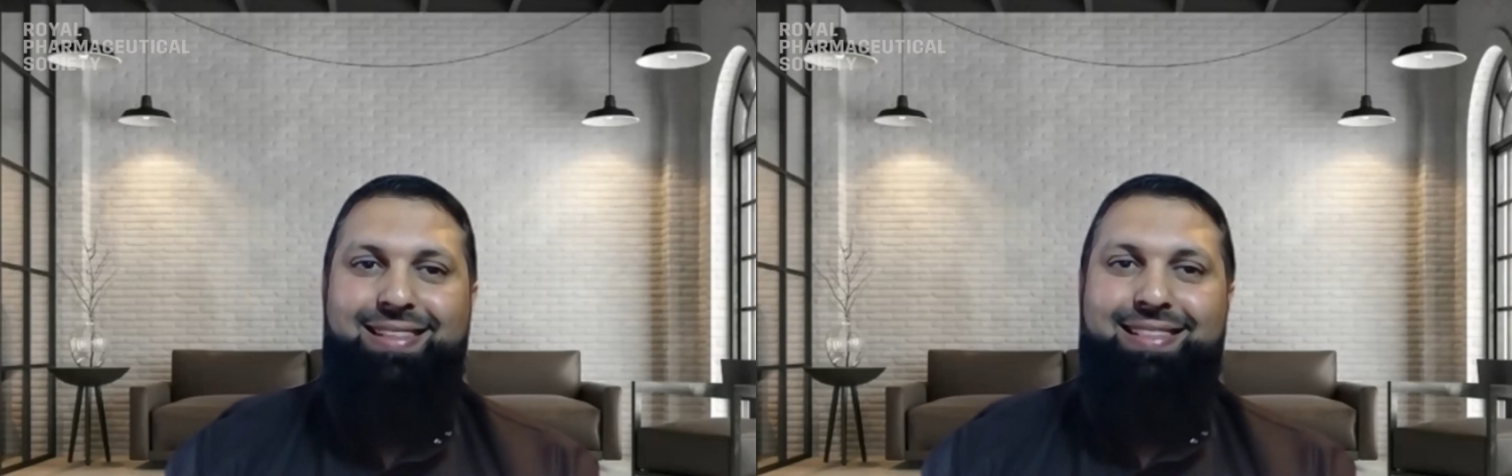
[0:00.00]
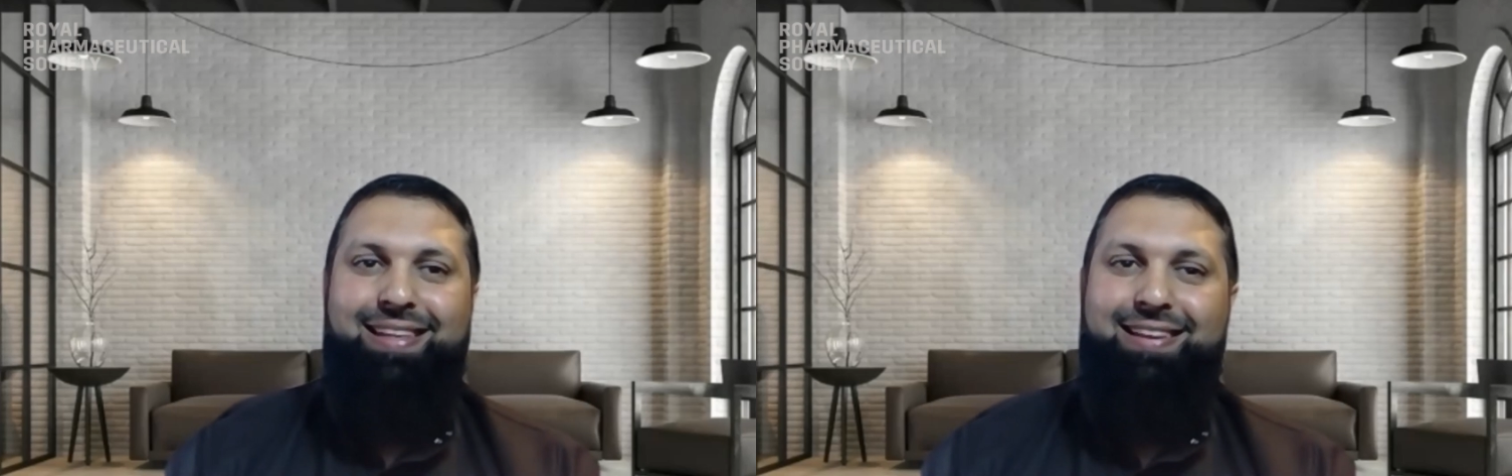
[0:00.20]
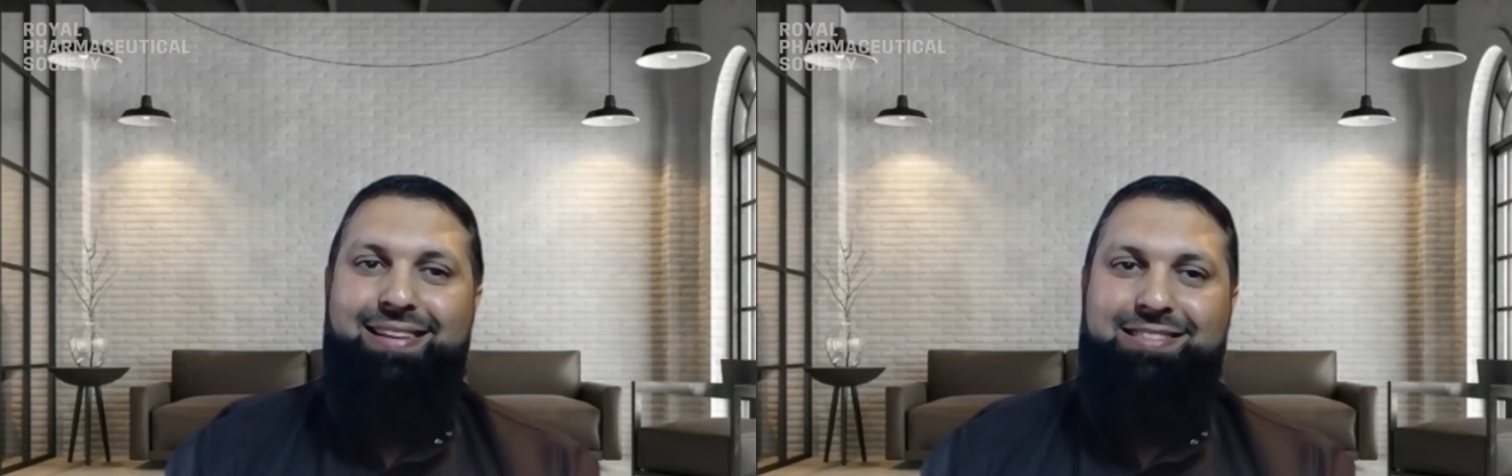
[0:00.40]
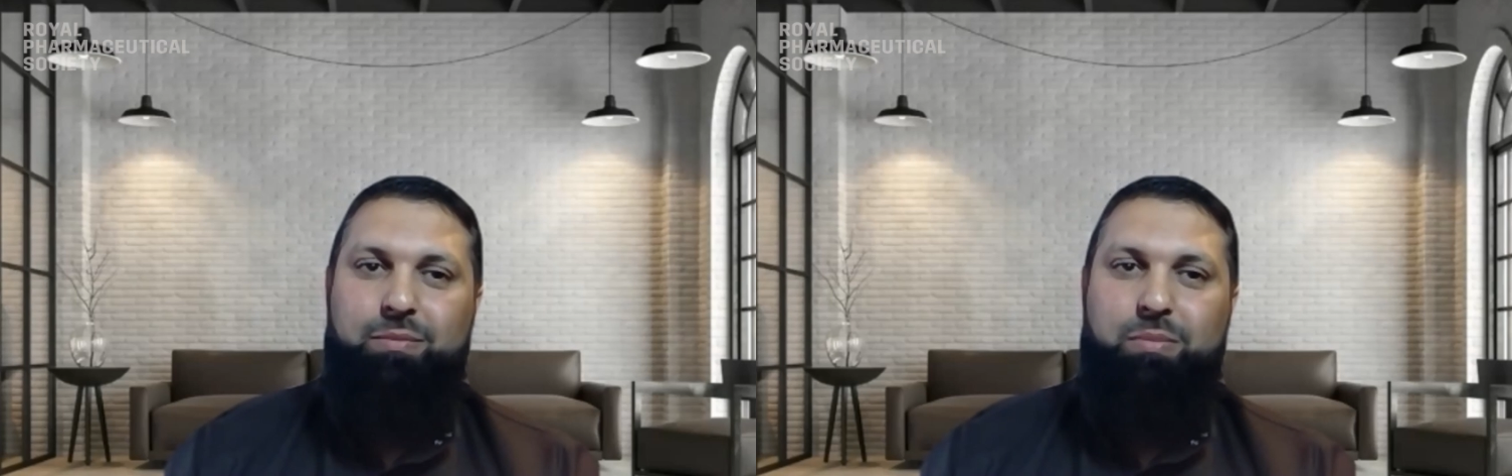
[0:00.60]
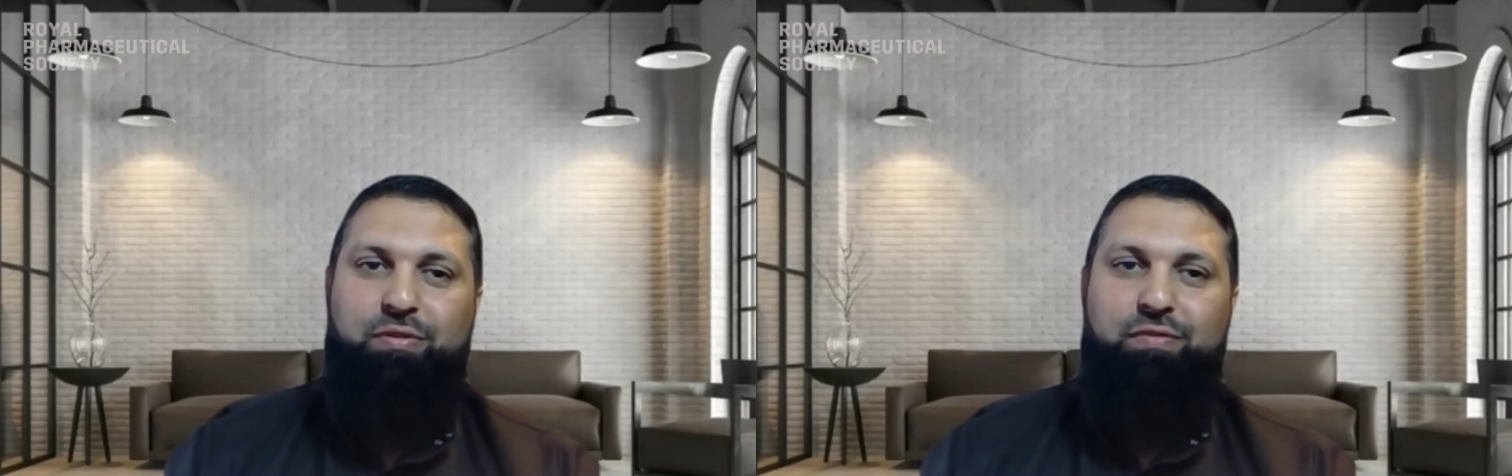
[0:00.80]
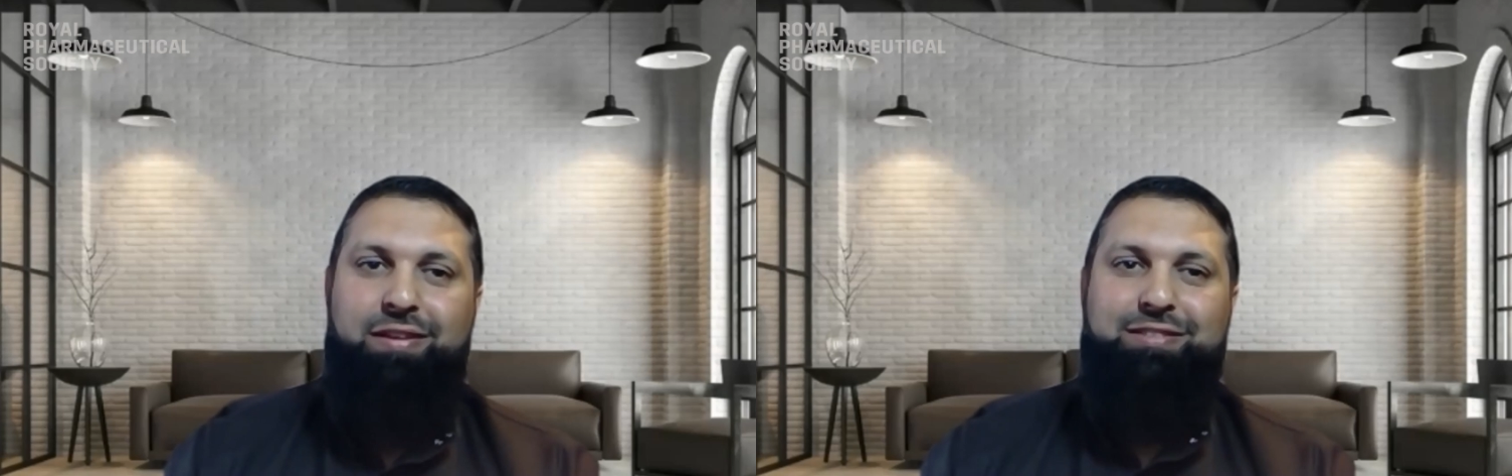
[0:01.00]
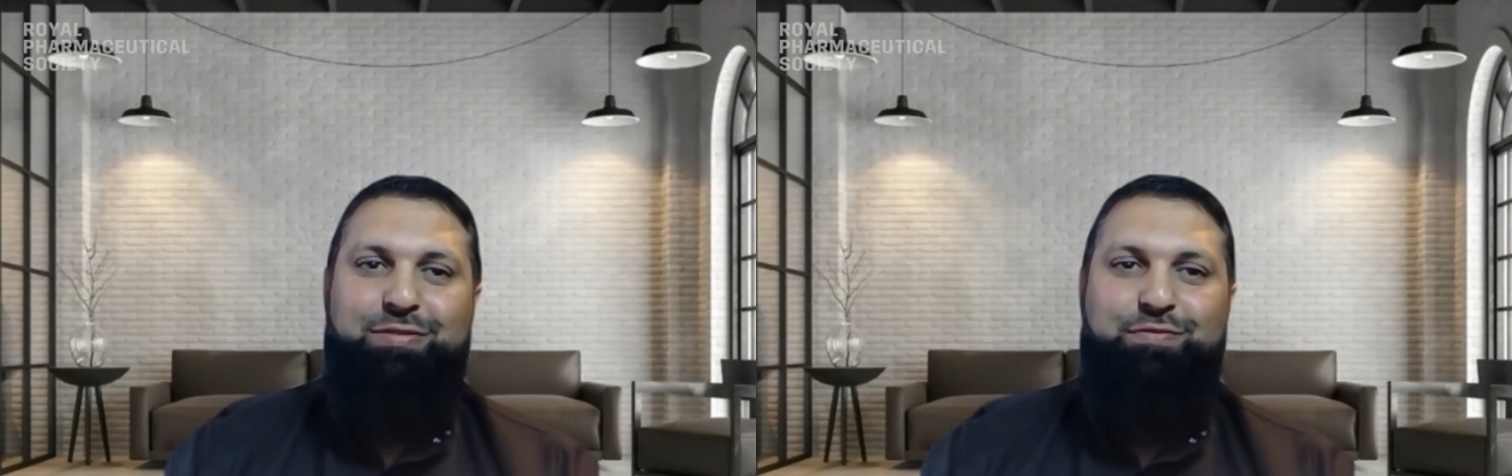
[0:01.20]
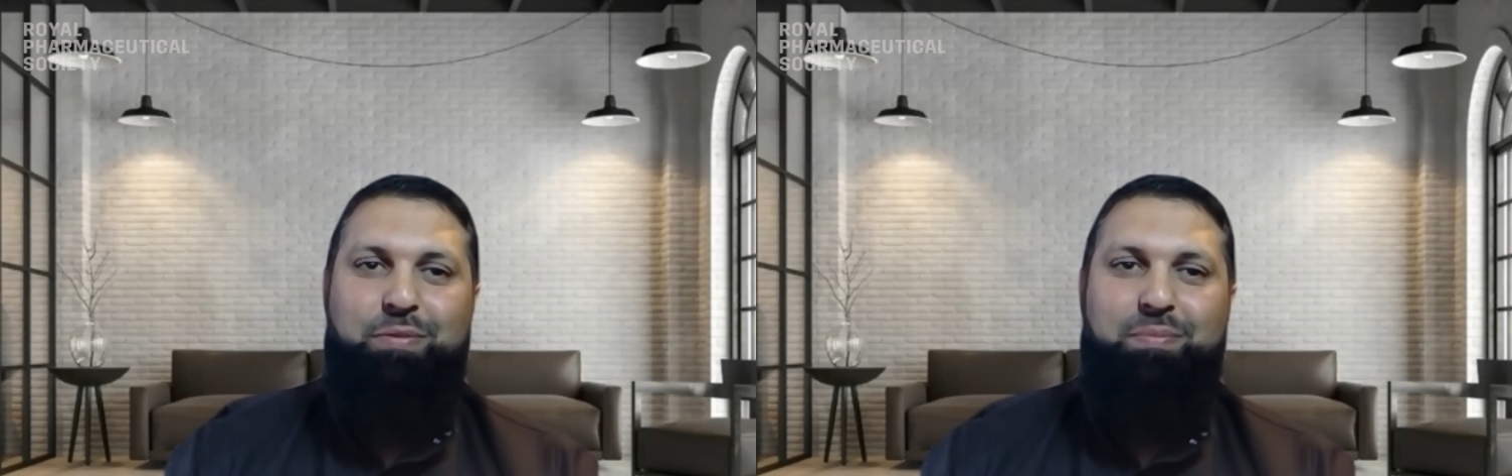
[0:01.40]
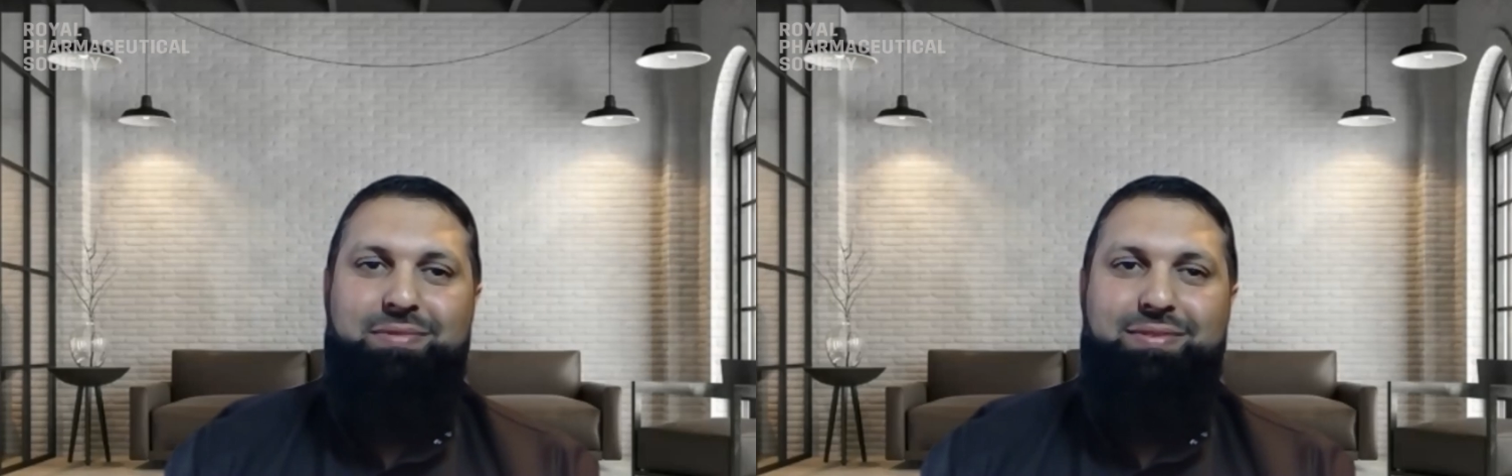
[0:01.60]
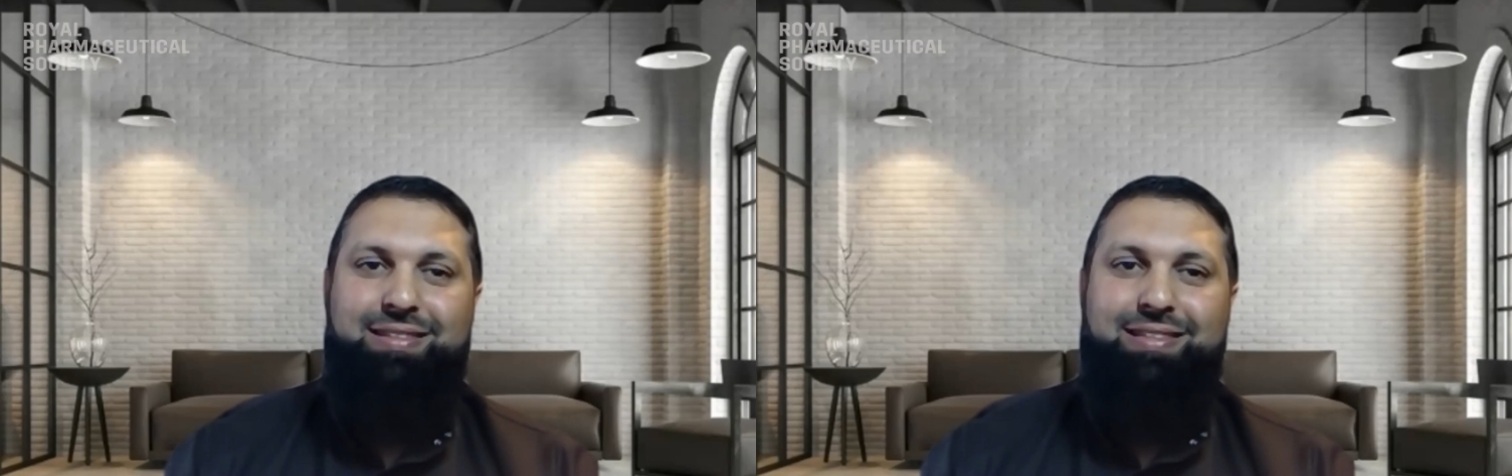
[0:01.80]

they can still be prevented from